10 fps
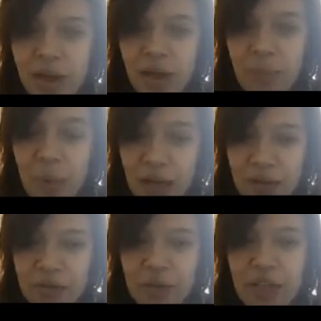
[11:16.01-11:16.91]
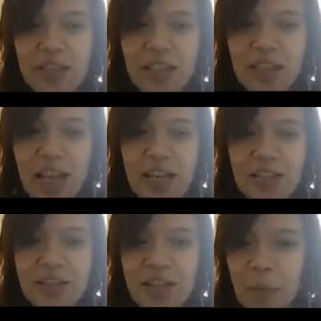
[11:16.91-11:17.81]
monitoring, and
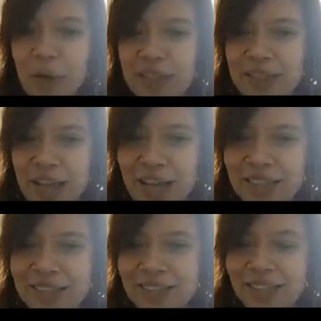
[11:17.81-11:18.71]
as someone said,